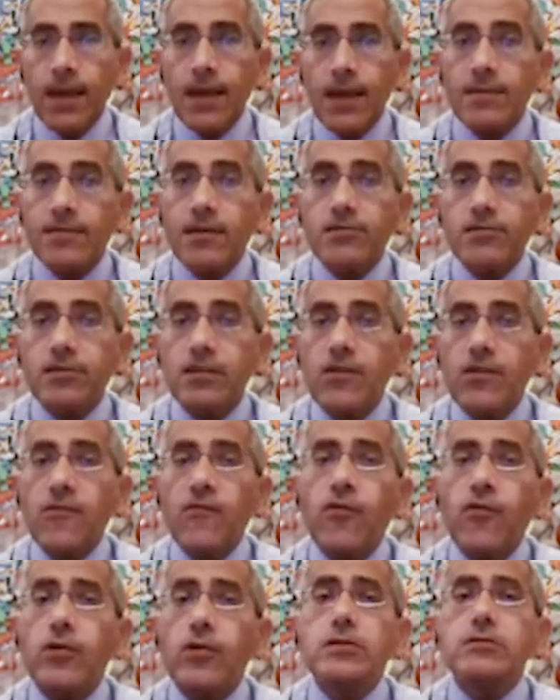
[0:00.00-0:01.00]
There's an
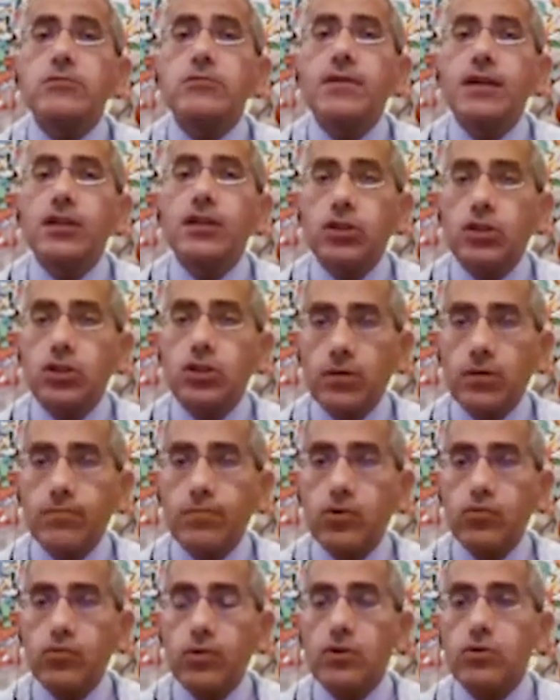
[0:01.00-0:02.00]
inverse relationship
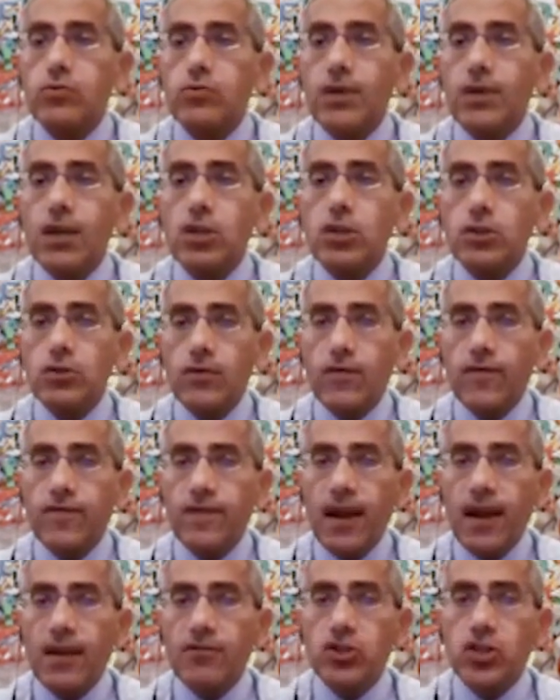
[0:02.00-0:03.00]
between duration of
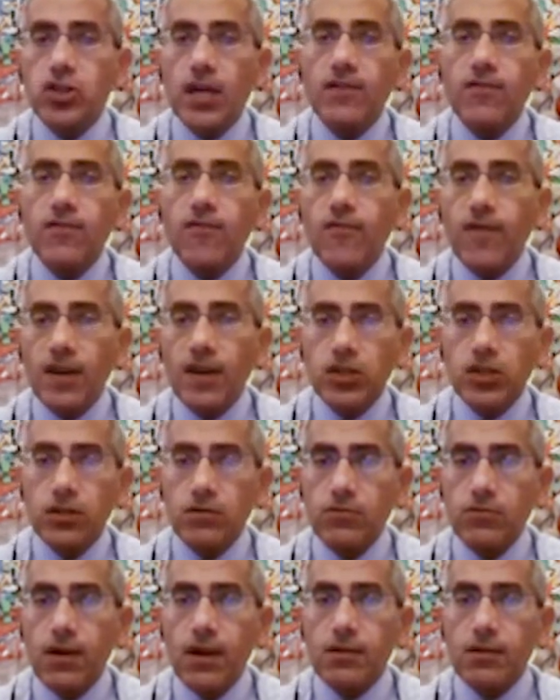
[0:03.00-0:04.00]
carriage and
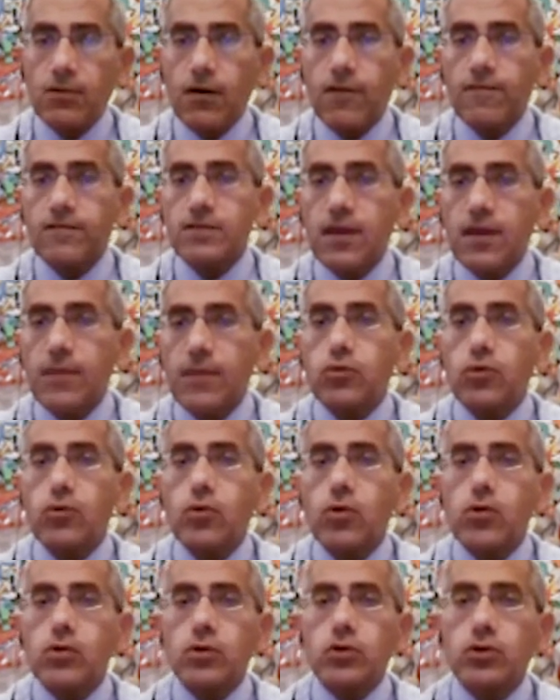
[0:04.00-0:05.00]
infection rate of
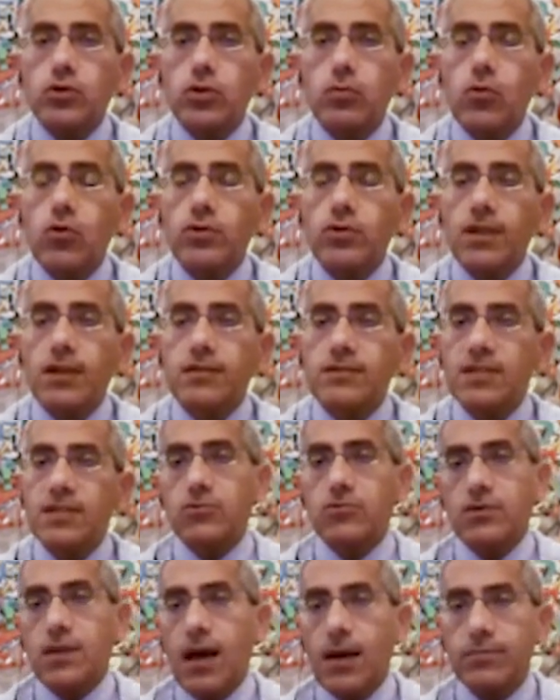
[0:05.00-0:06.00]
Streptococcus pneumonia
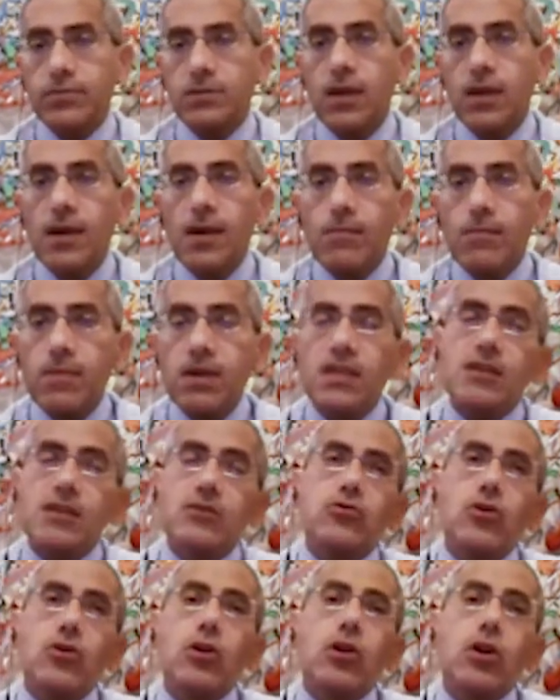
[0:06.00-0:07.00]
serotypes,
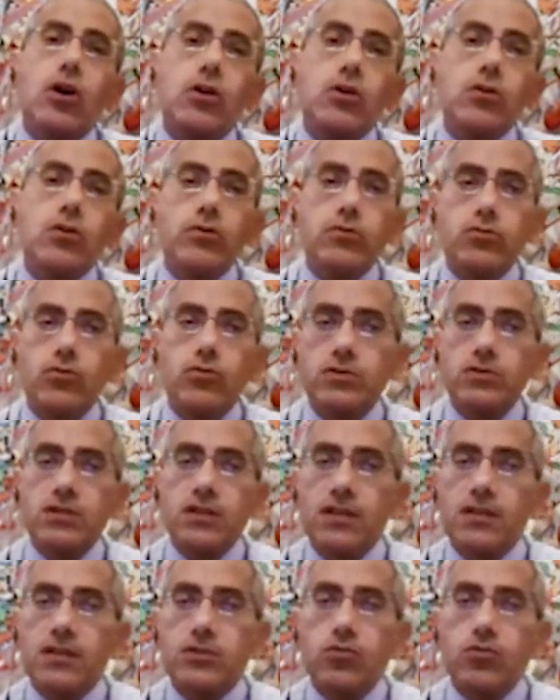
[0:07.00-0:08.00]
meaning the longer those
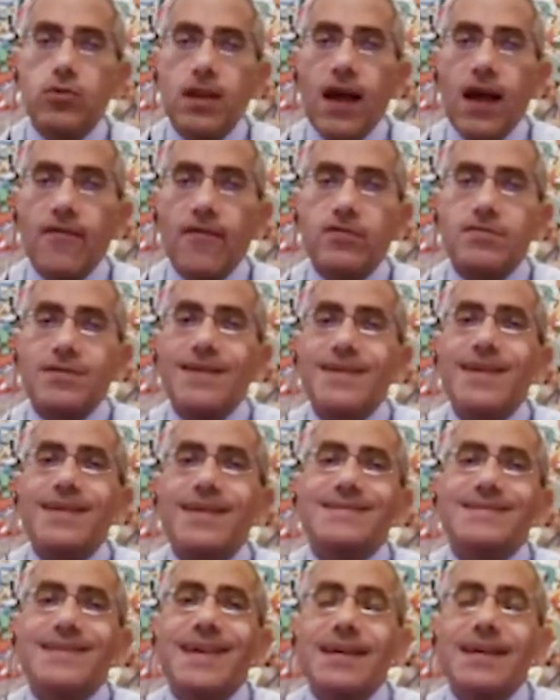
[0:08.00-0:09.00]
kids will have it, the
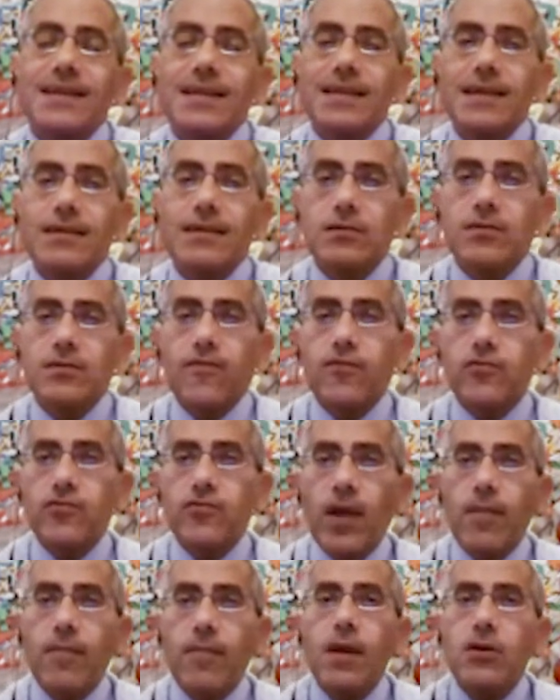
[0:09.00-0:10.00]
less likely it is for
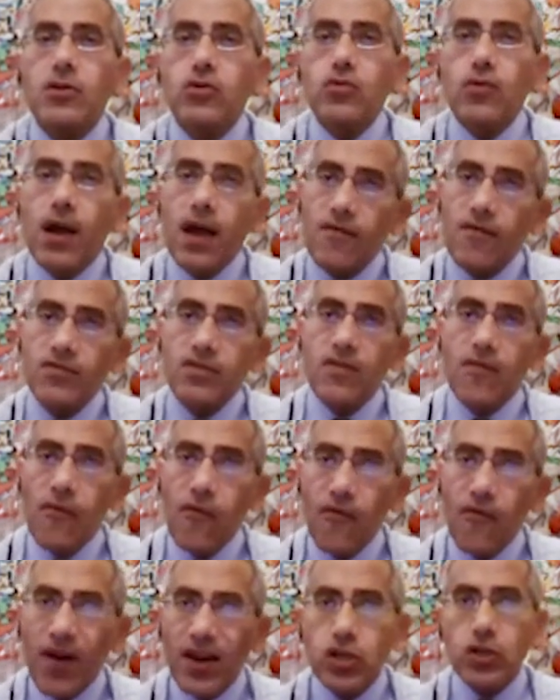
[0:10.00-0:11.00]
them to have an
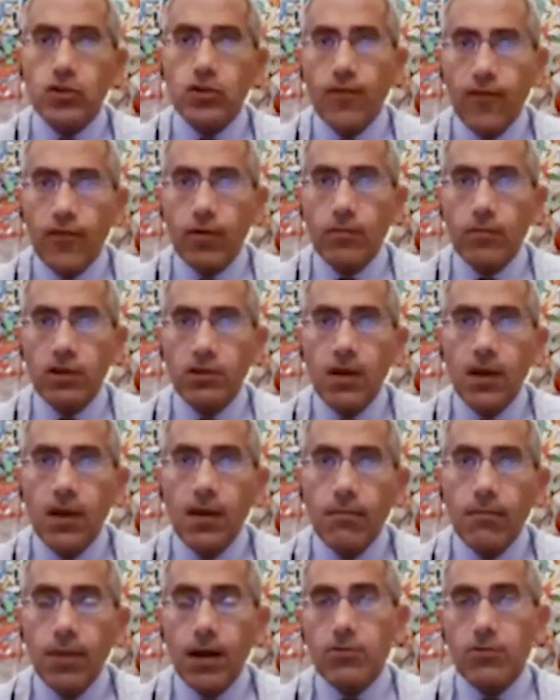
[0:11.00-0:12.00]
infection from it.
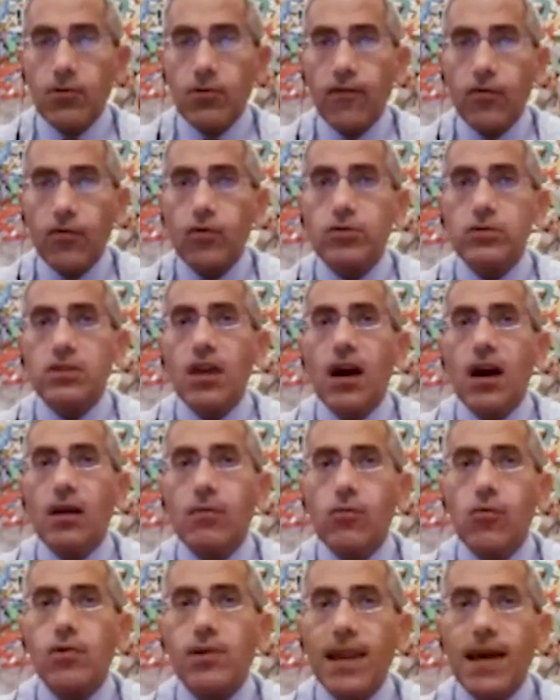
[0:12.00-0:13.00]
But of course, they are
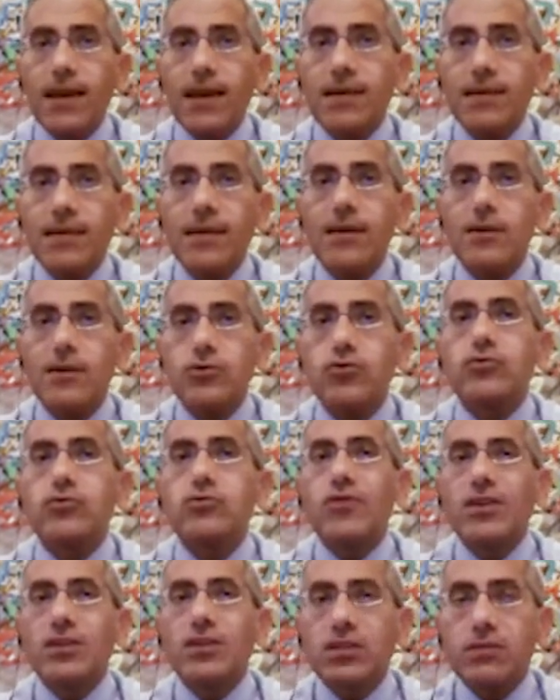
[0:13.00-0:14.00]
more likely to
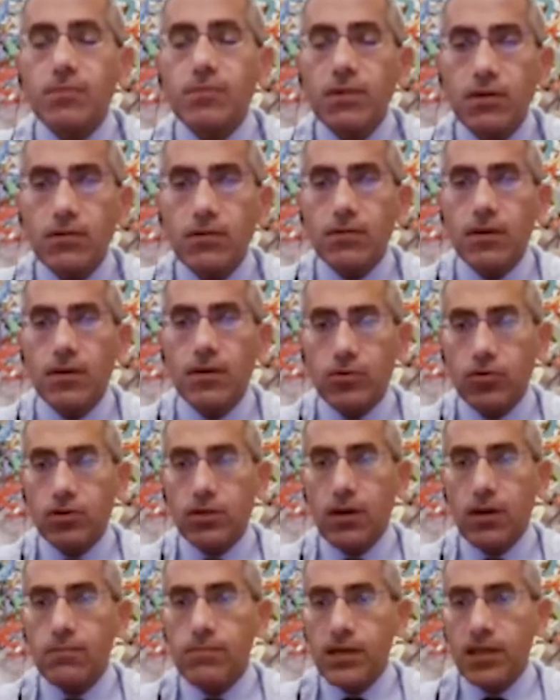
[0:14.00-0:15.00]
transmit it to
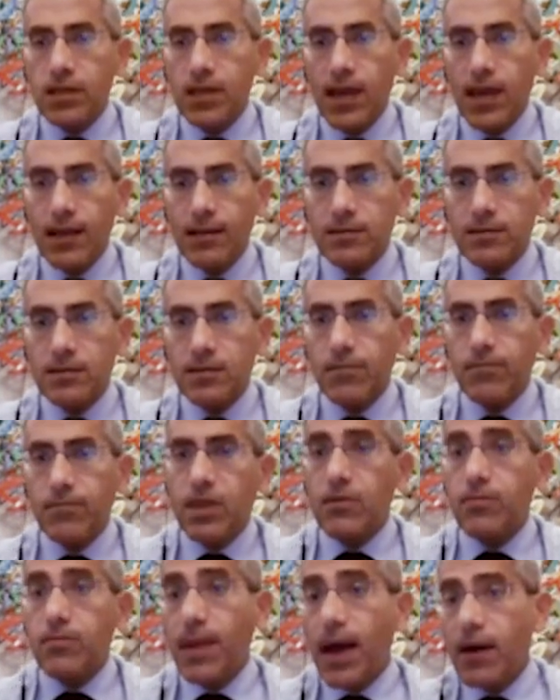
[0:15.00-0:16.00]
somebody else,
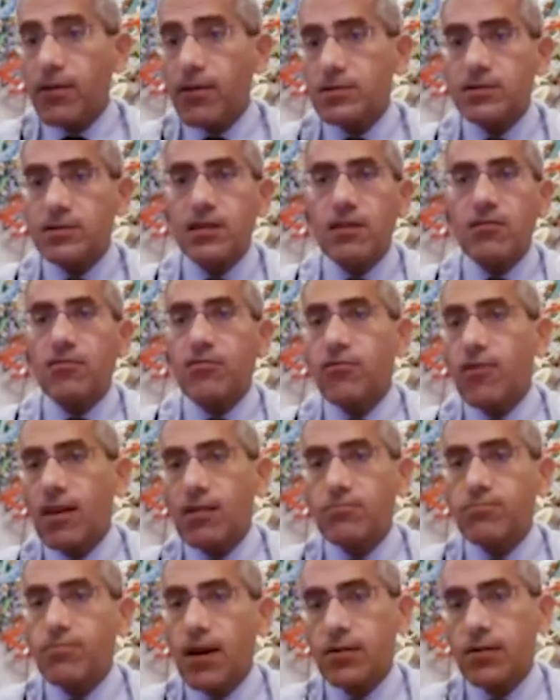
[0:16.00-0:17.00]
their parents, their
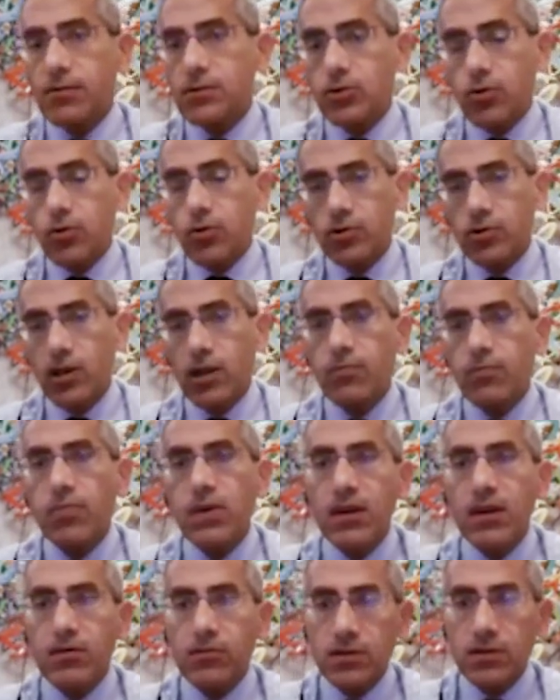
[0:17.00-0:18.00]
grandparents, or their
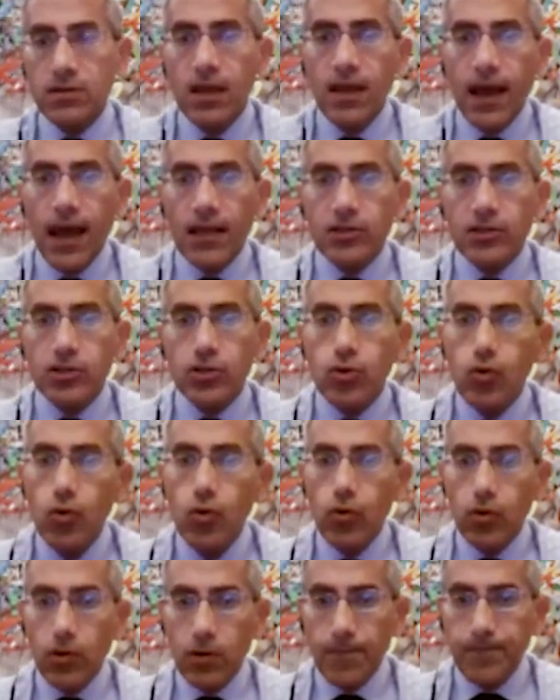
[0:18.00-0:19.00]
peers at
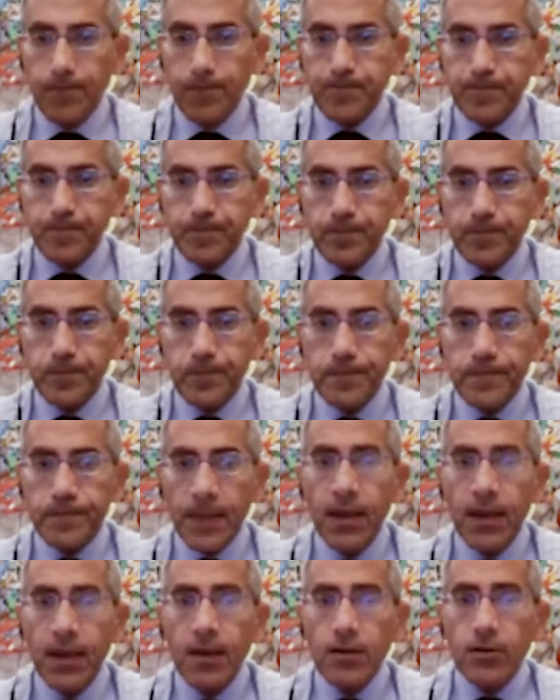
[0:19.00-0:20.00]
school.
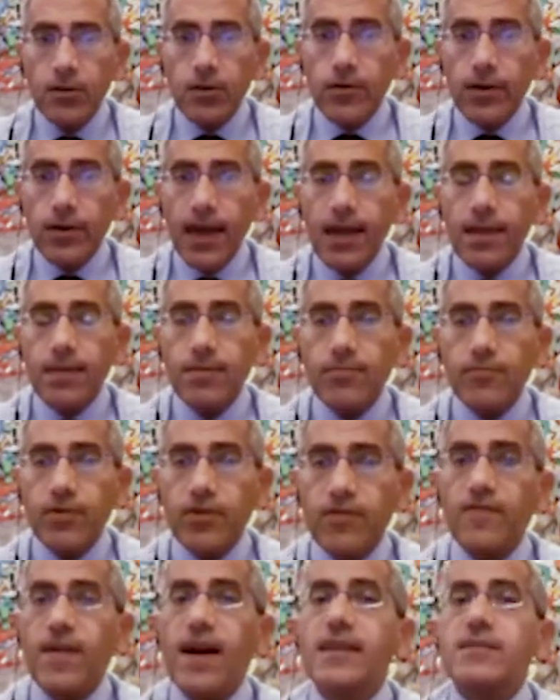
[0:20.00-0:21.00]
So again,
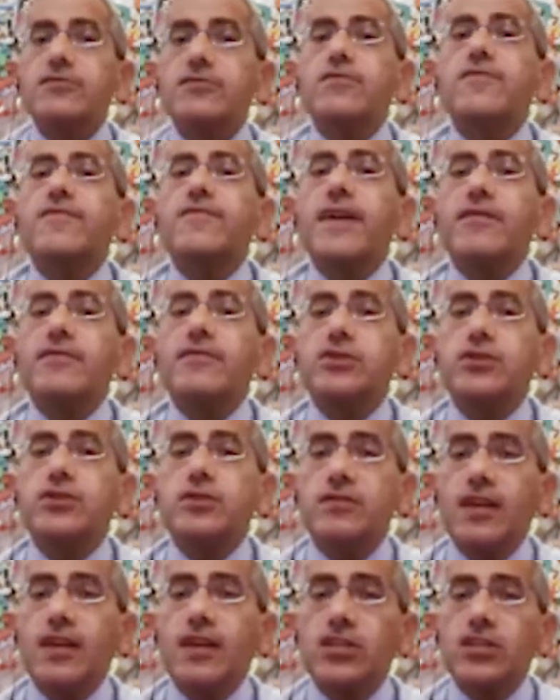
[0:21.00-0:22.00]
prevalence of carriage
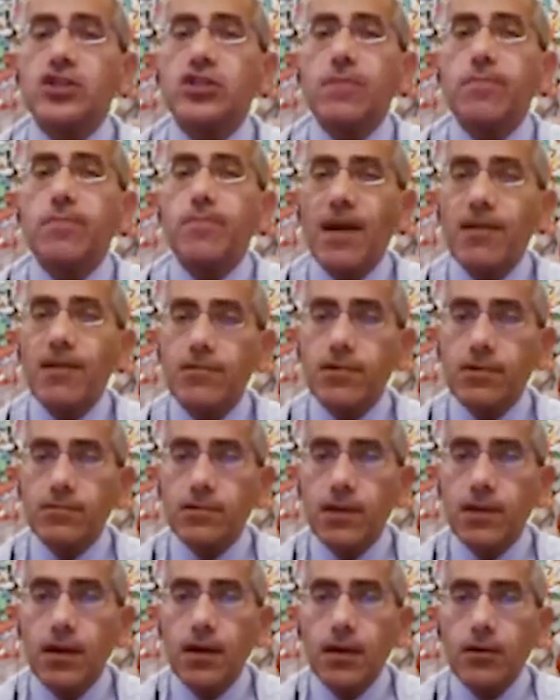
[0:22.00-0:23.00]
is age
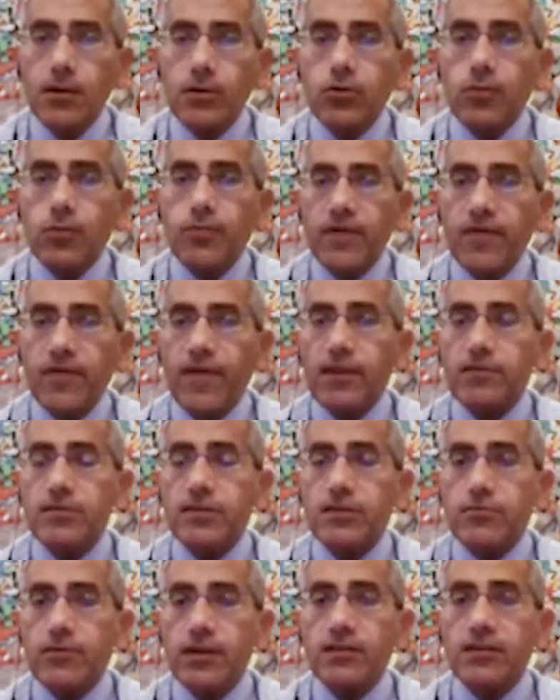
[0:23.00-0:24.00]
dependent. So
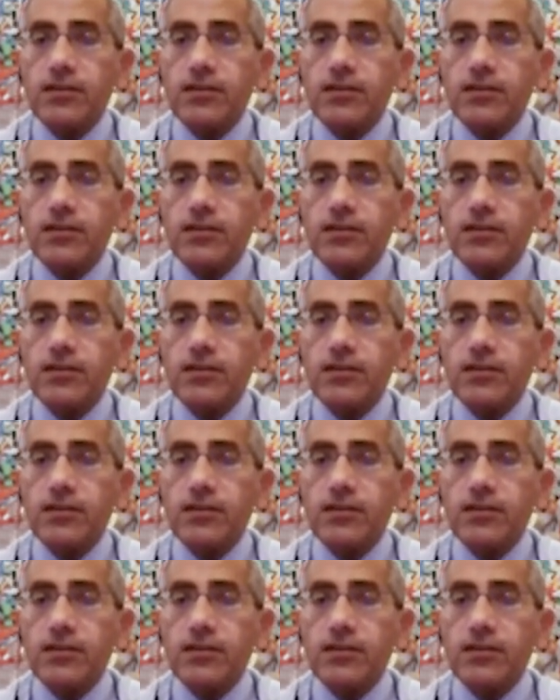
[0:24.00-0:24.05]
prevalence rates